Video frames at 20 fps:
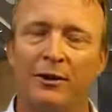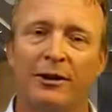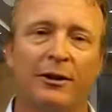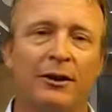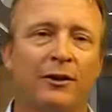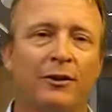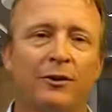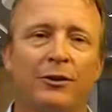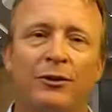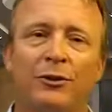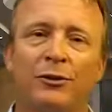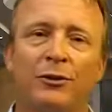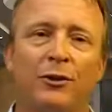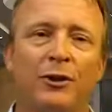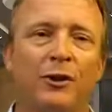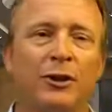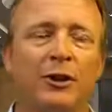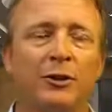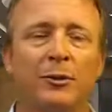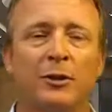You know, there's
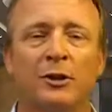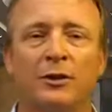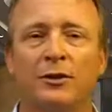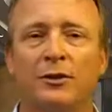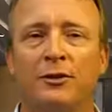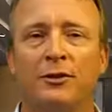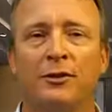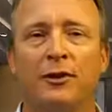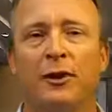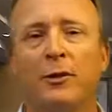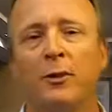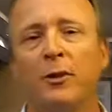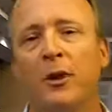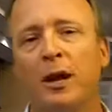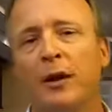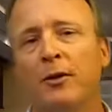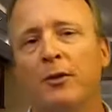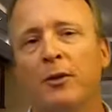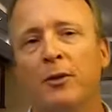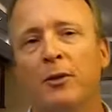affiliate commissions
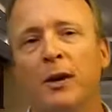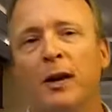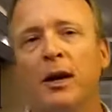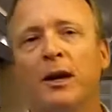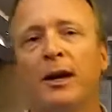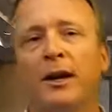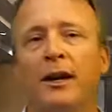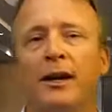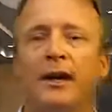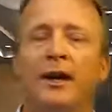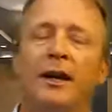available everywhere.